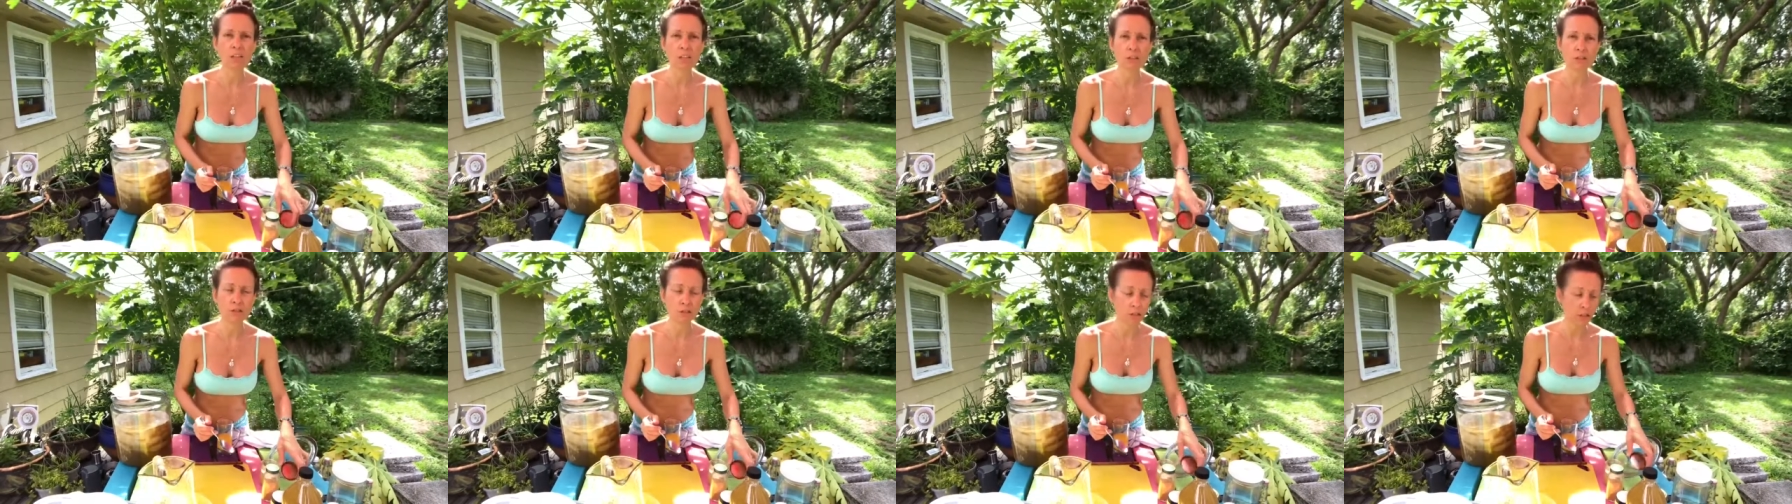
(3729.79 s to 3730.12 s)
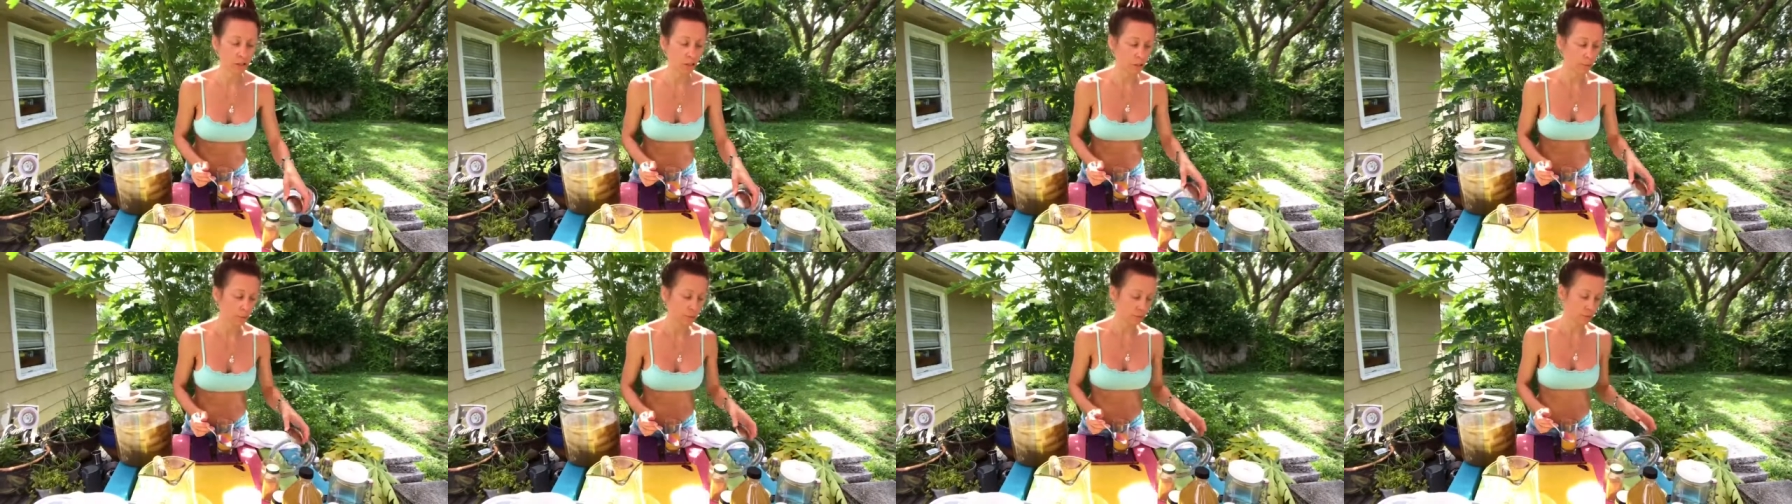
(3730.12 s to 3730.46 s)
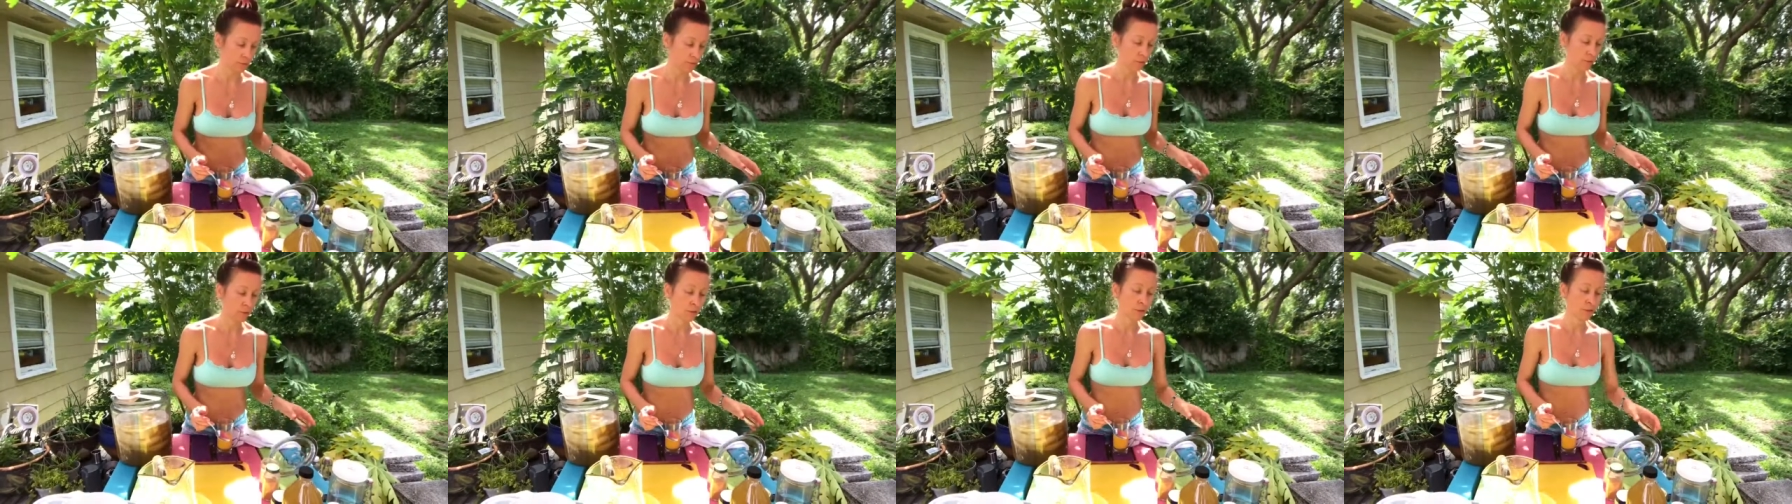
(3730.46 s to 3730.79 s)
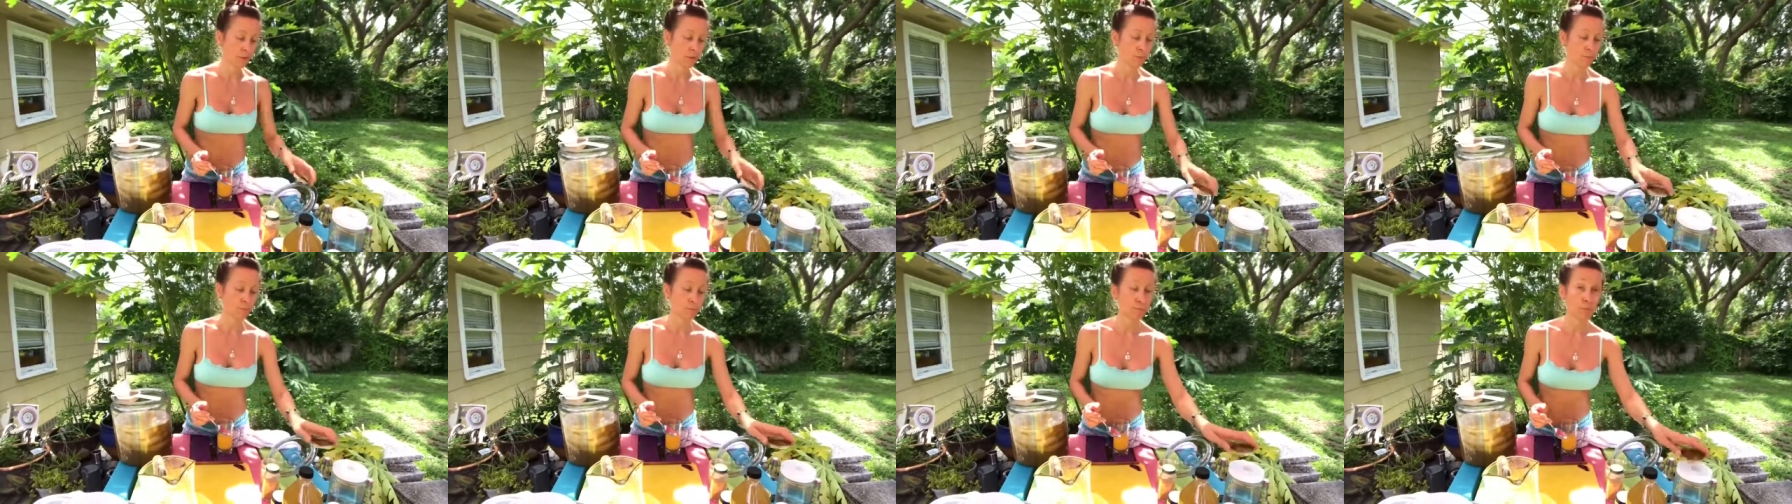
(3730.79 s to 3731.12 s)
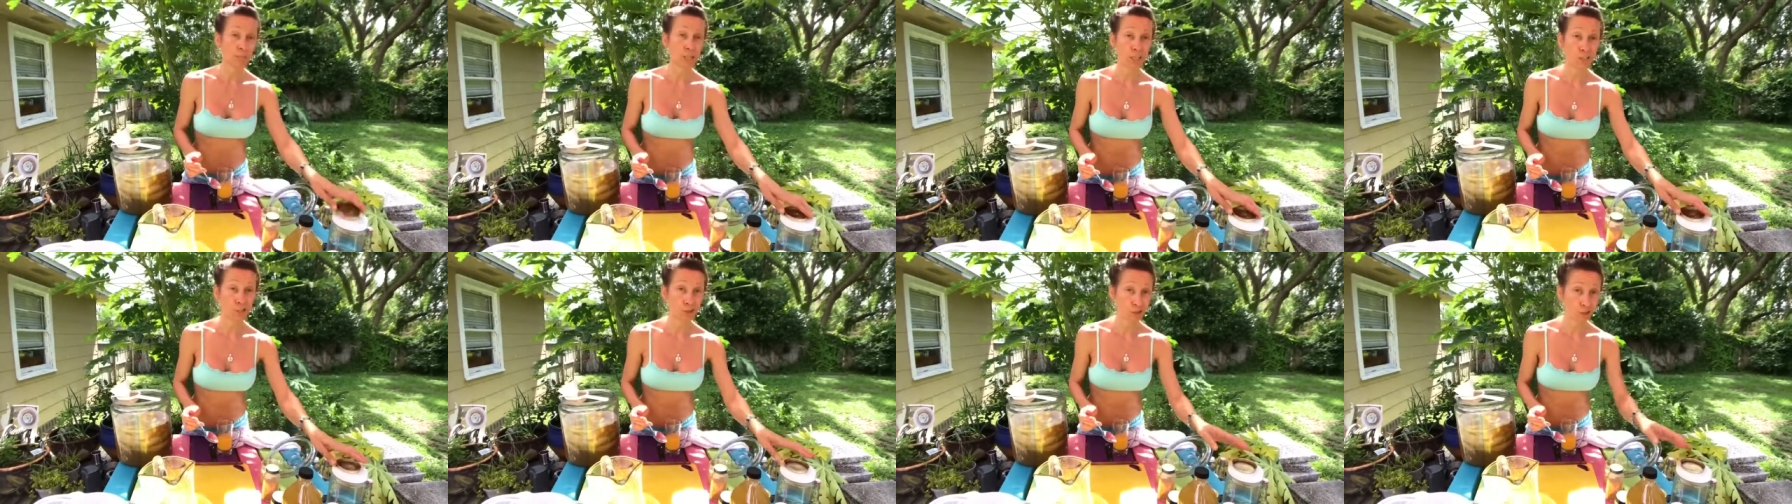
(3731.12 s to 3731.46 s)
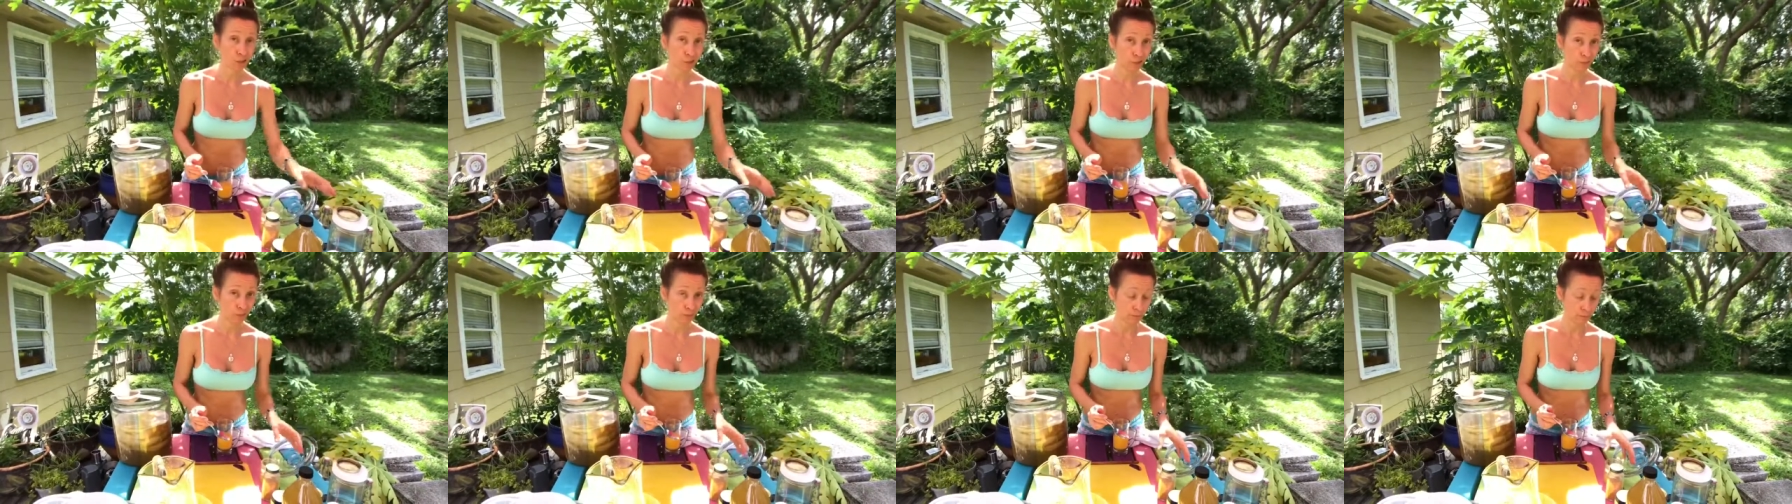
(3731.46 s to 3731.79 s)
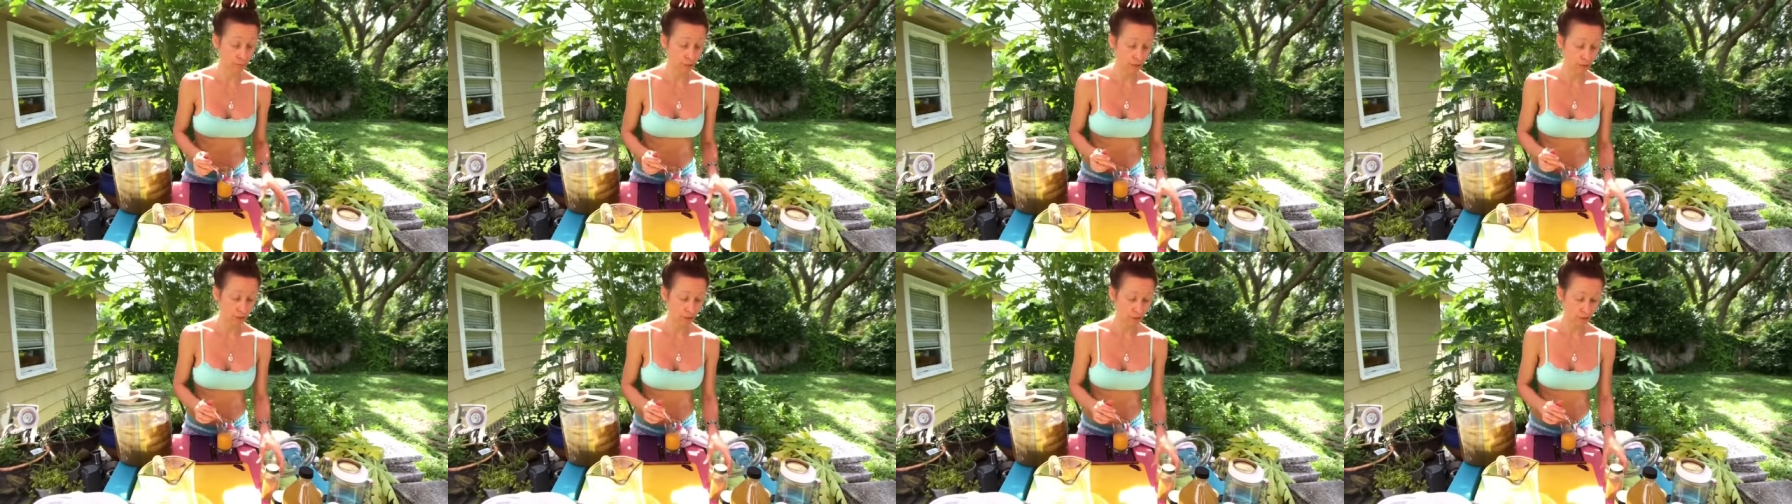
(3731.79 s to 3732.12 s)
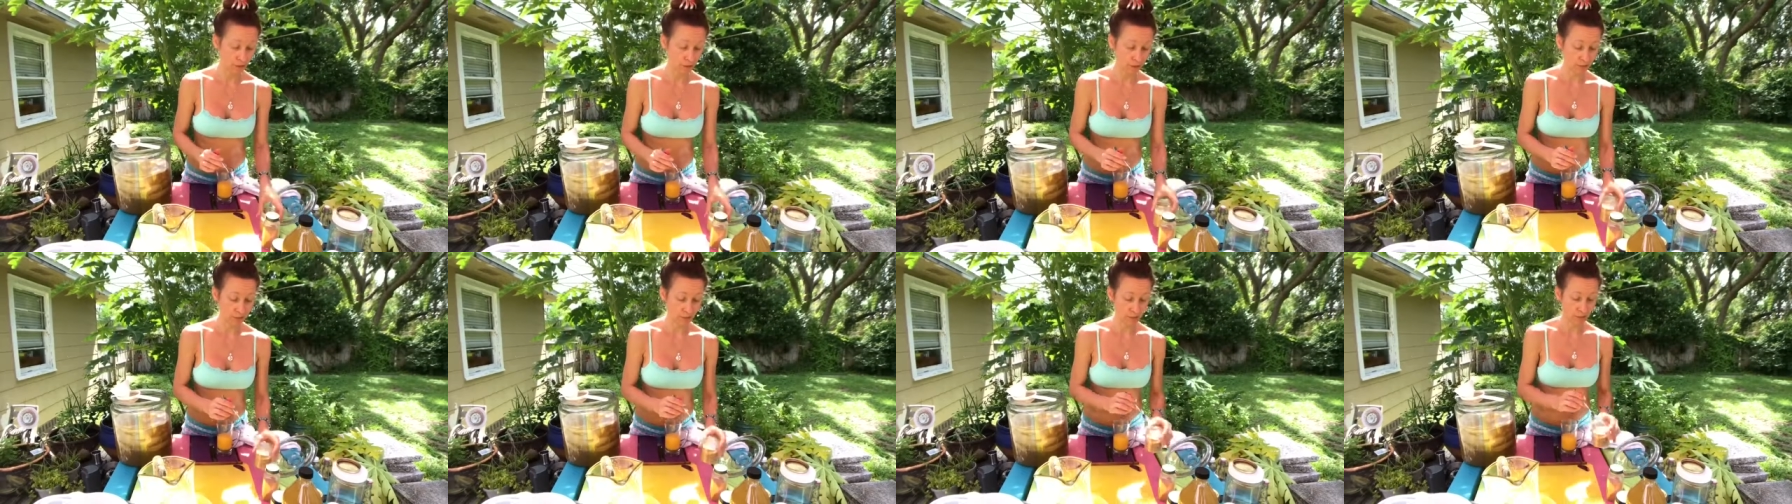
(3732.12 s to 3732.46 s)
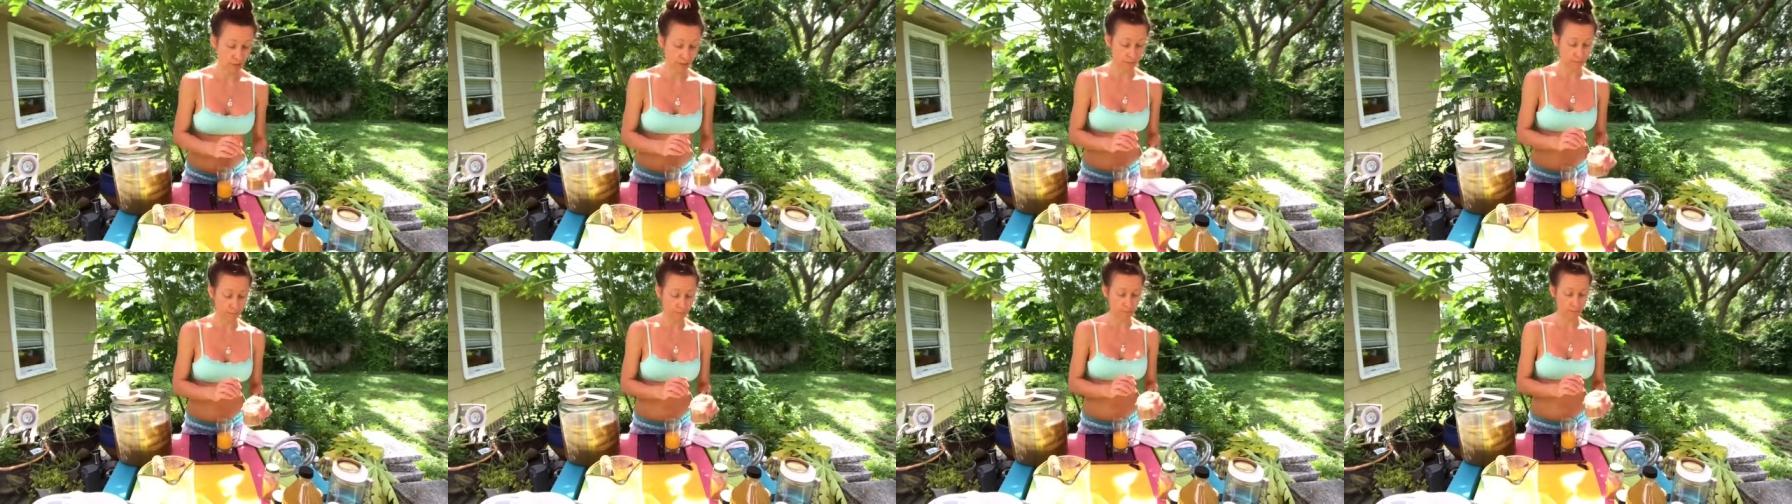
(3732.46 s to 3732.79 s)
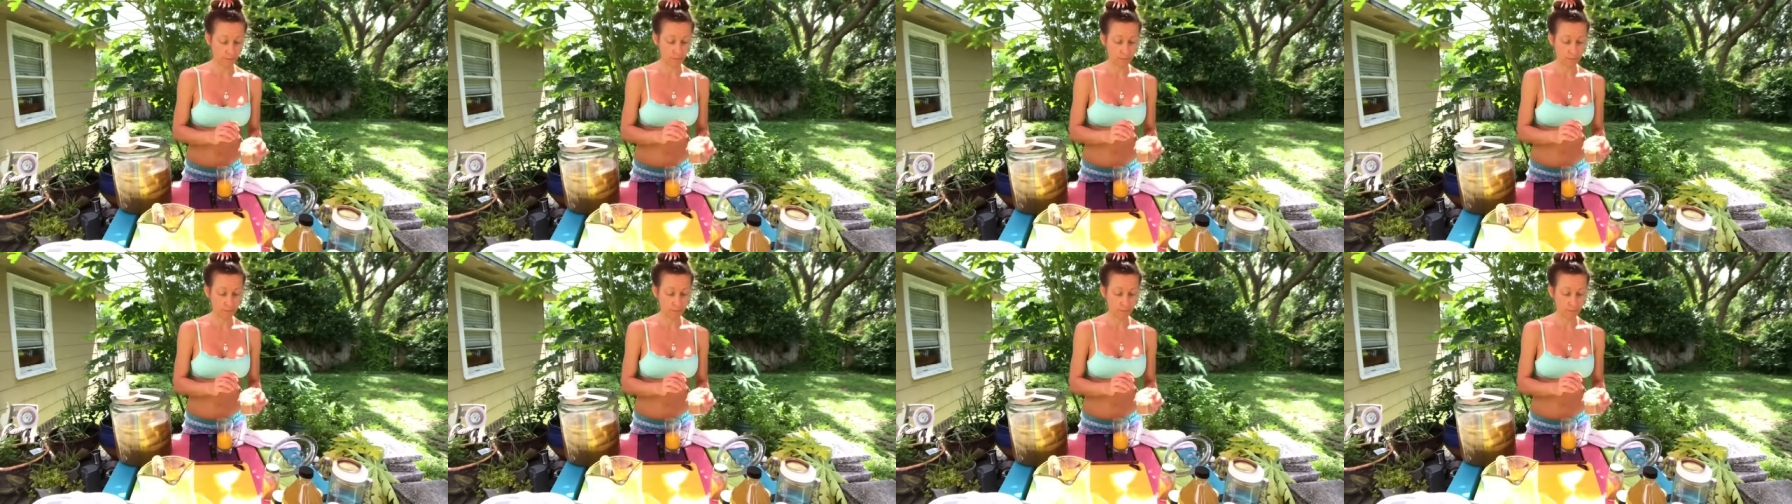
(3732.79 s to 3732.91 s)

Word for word: use a little bit of blood sugar balancing, right?